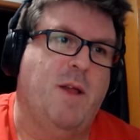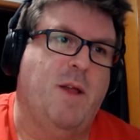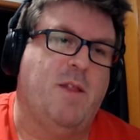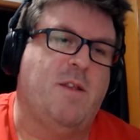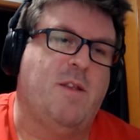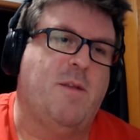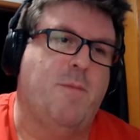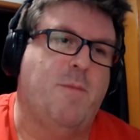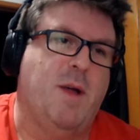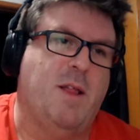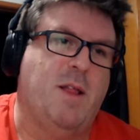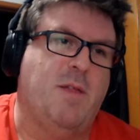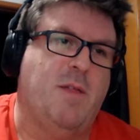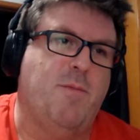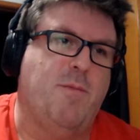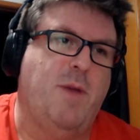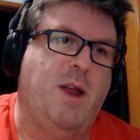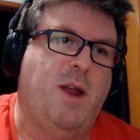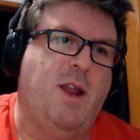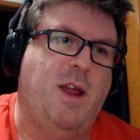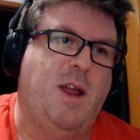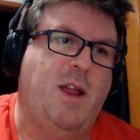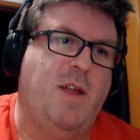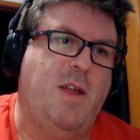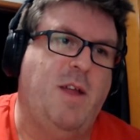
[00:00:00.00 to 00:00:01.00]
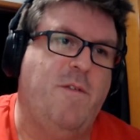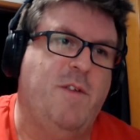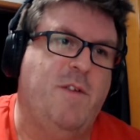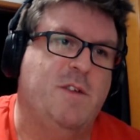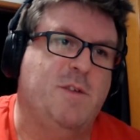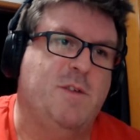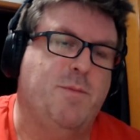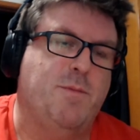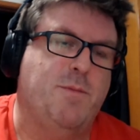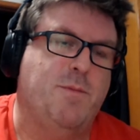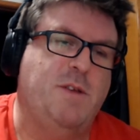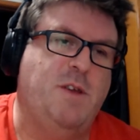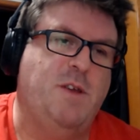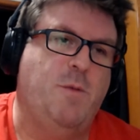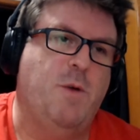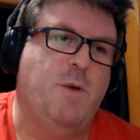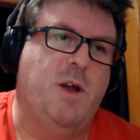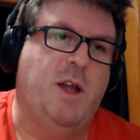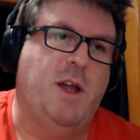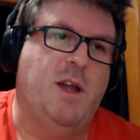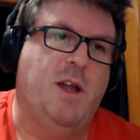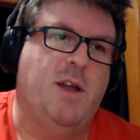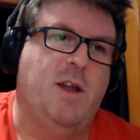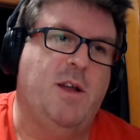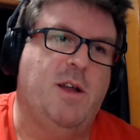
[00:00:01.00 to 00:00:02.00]
to month meeting if it's a busy
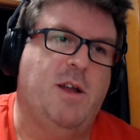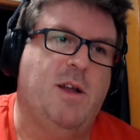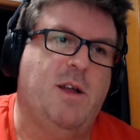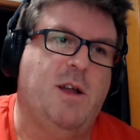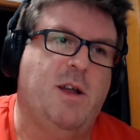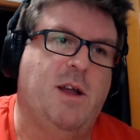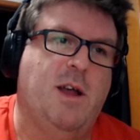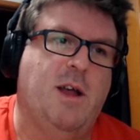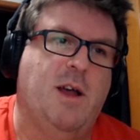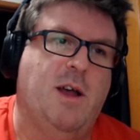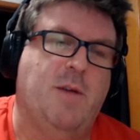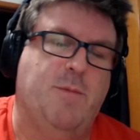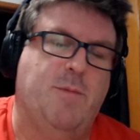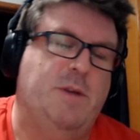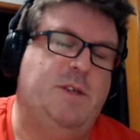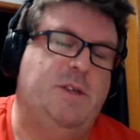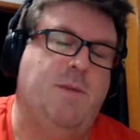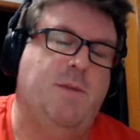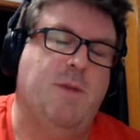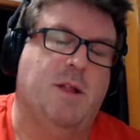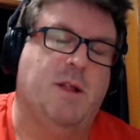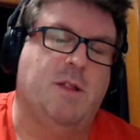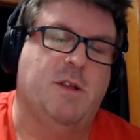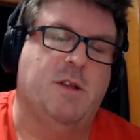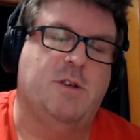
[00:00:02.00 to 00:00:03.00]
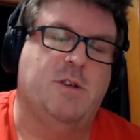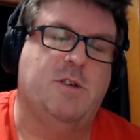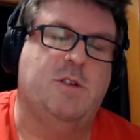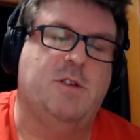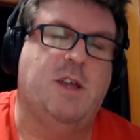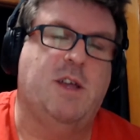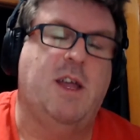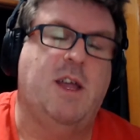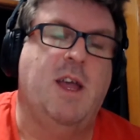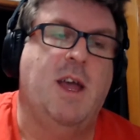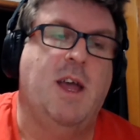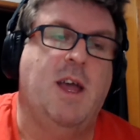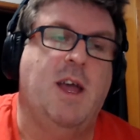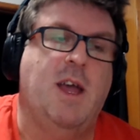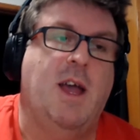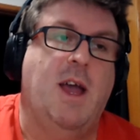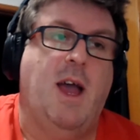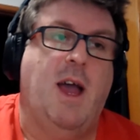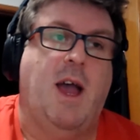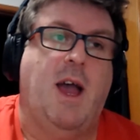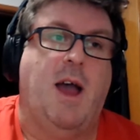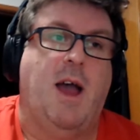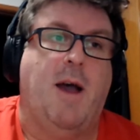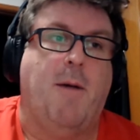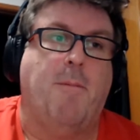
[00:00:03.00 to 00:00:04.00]
week, a busy month, I should say.
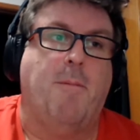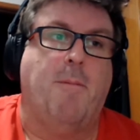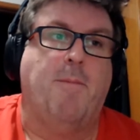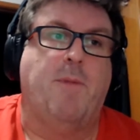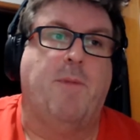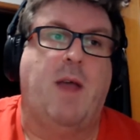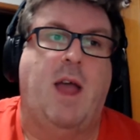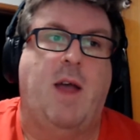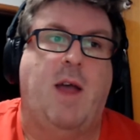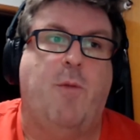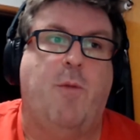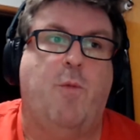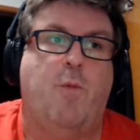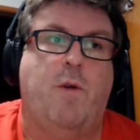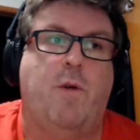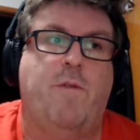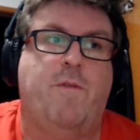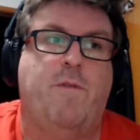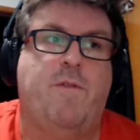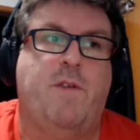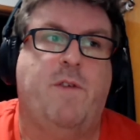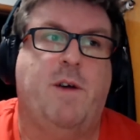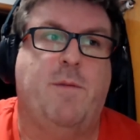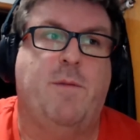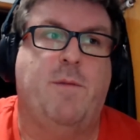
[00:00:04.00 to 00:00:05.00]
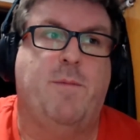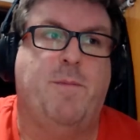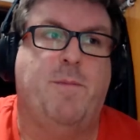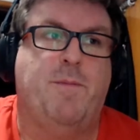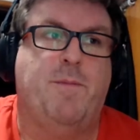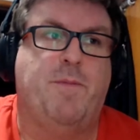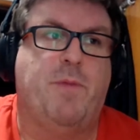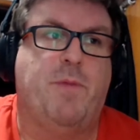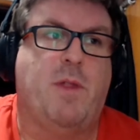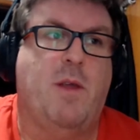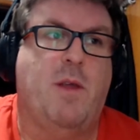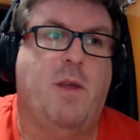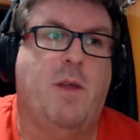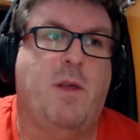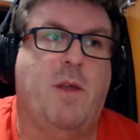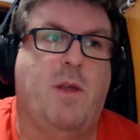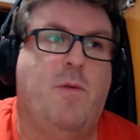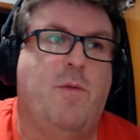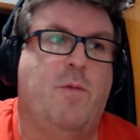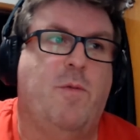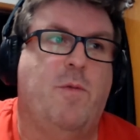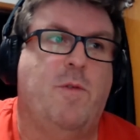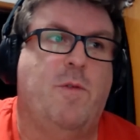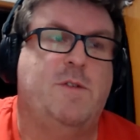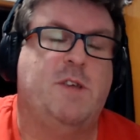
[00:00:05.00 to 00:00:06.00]
Um, and we've um,
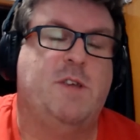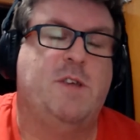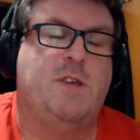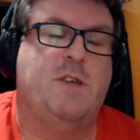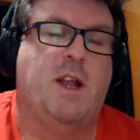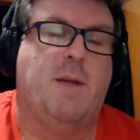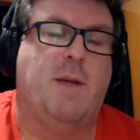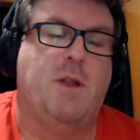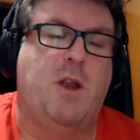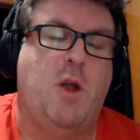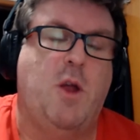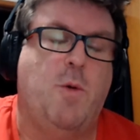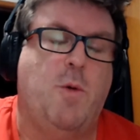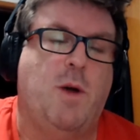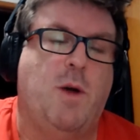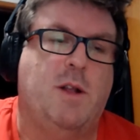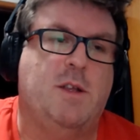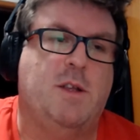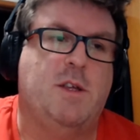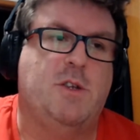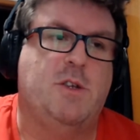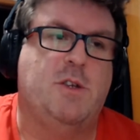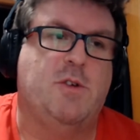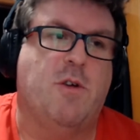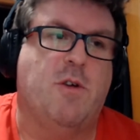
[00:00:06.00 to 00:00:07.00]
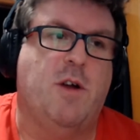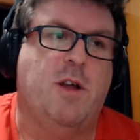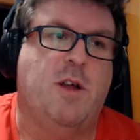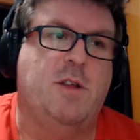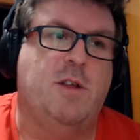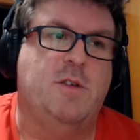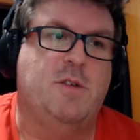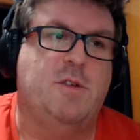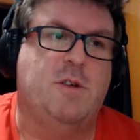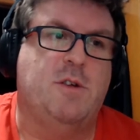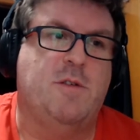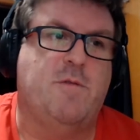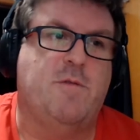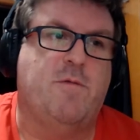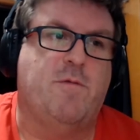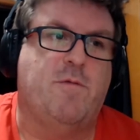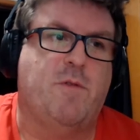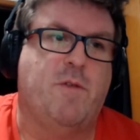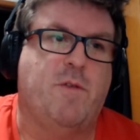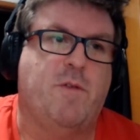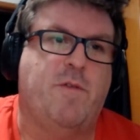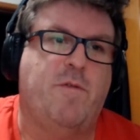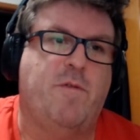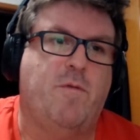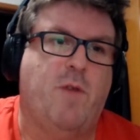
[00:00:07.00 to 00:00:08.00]
we've set up the new one to try and sort of
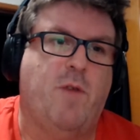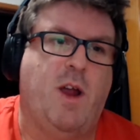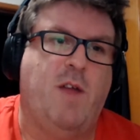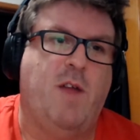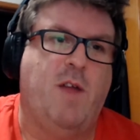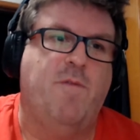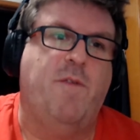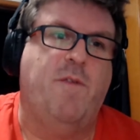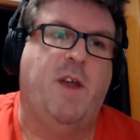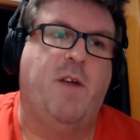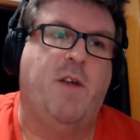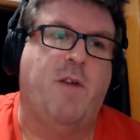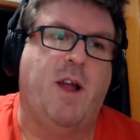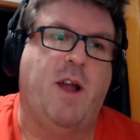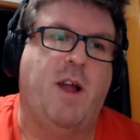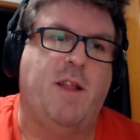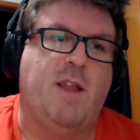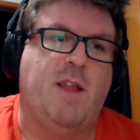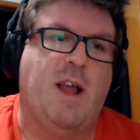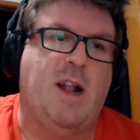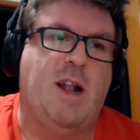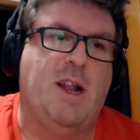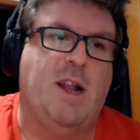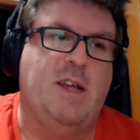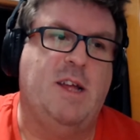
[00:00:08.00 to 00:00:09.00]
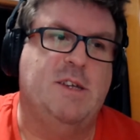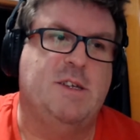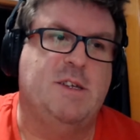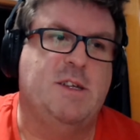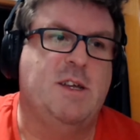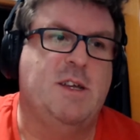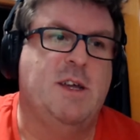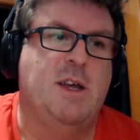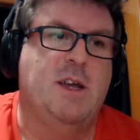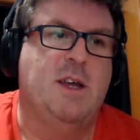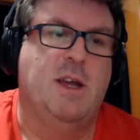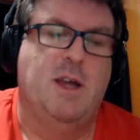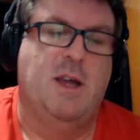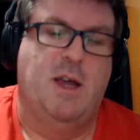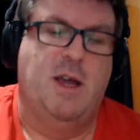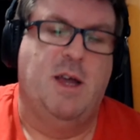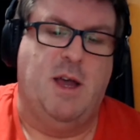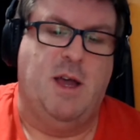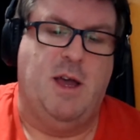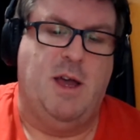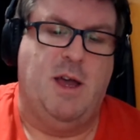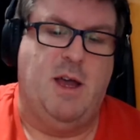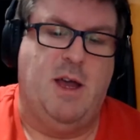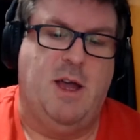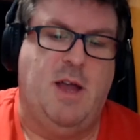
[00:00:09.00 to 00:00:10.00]
re- reinvigorate that list,
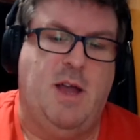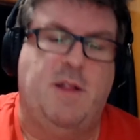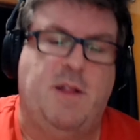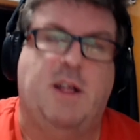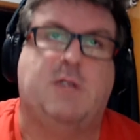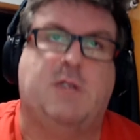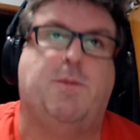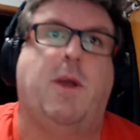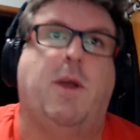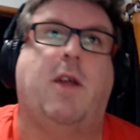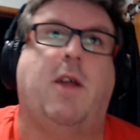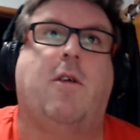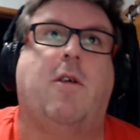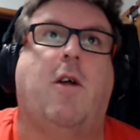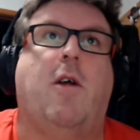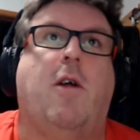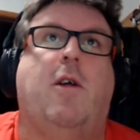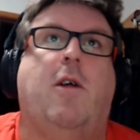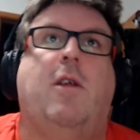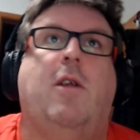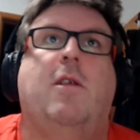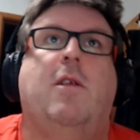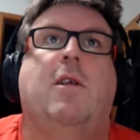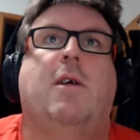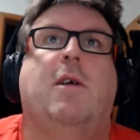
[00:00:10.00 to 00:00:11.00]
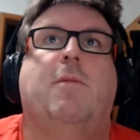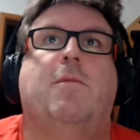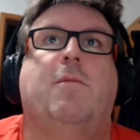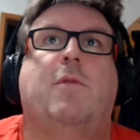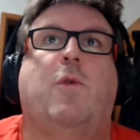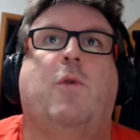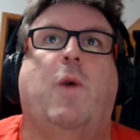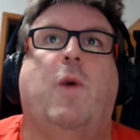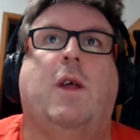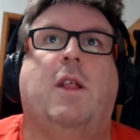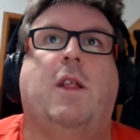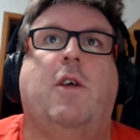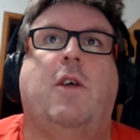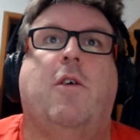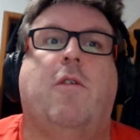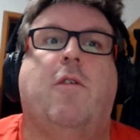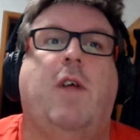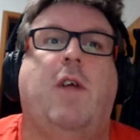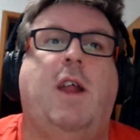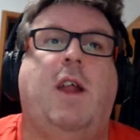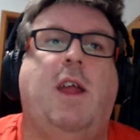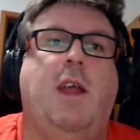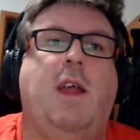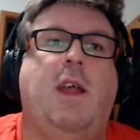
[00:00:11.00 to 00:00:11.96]
uh, and that's been growing um, quickly already.